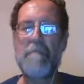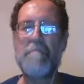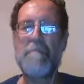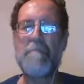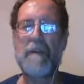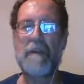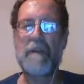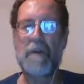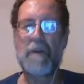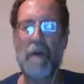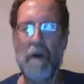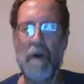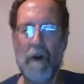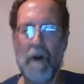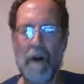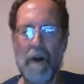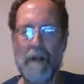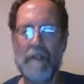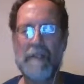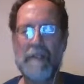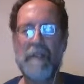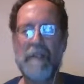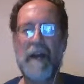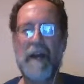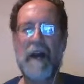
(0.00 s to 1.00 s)

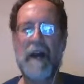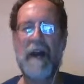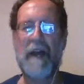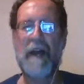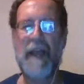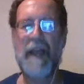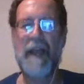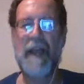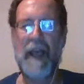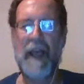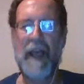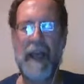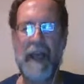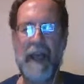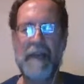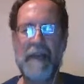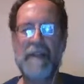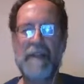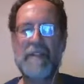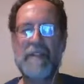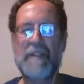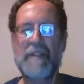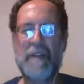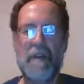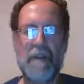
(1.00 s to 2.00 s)
because I had a
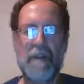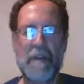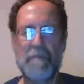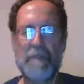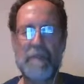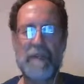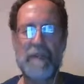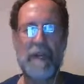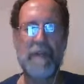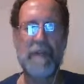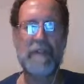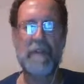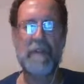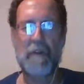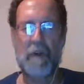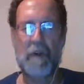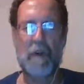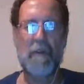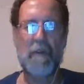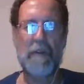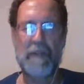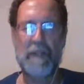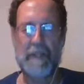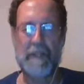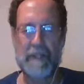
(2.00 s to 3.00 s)
circumstance in
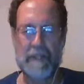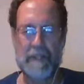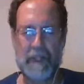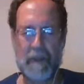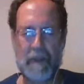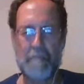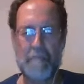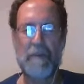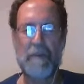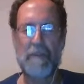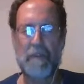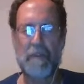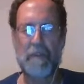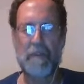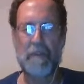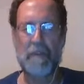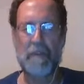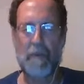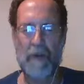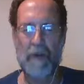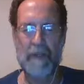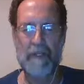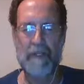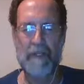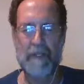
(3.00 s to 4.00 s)
early December
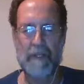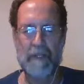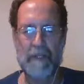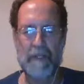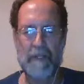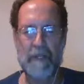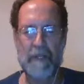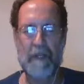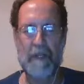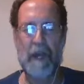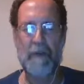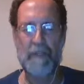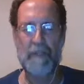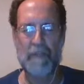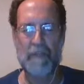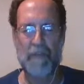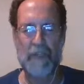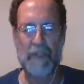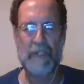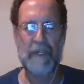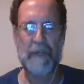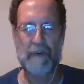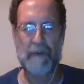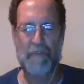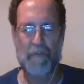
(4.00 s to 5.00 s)
2016, I was
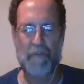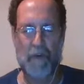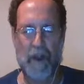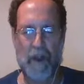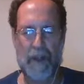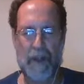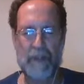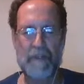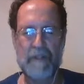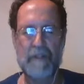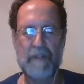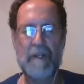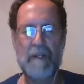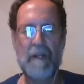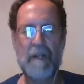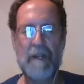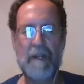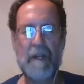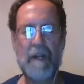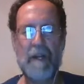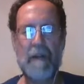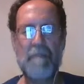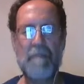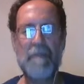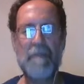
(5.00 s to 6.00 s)
visiting a friend
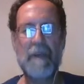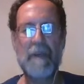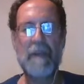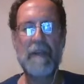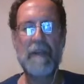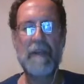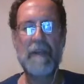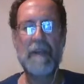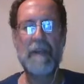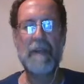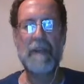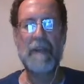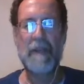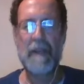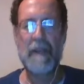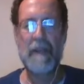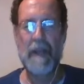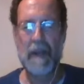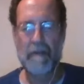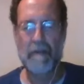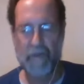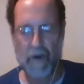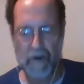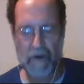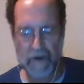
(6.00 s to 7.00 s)

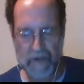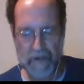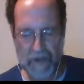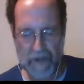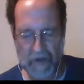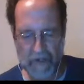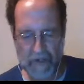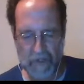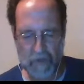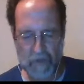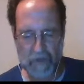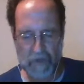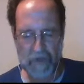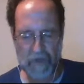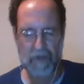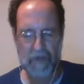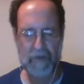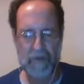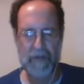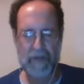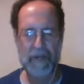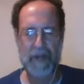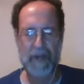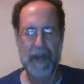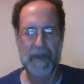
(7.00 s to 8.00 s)
in a foreign country
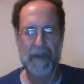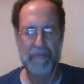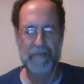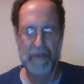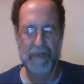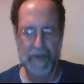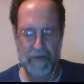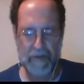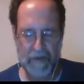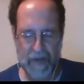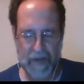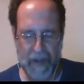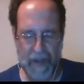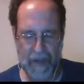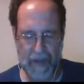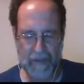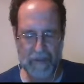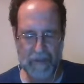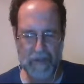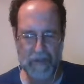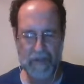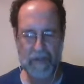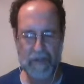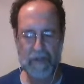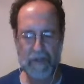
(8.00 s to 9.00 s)
who didn't have
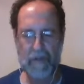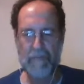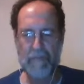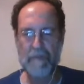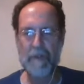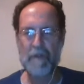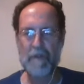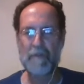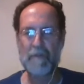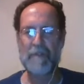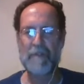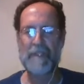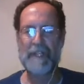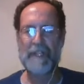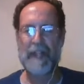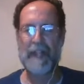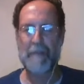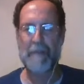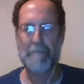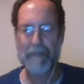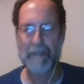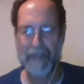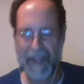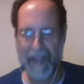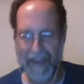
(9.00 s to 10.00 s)
internet, who
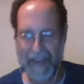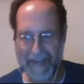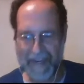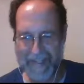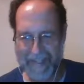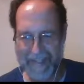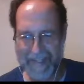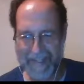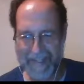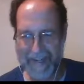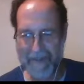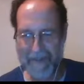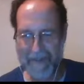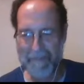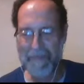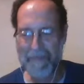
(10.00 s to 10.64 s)
slept late,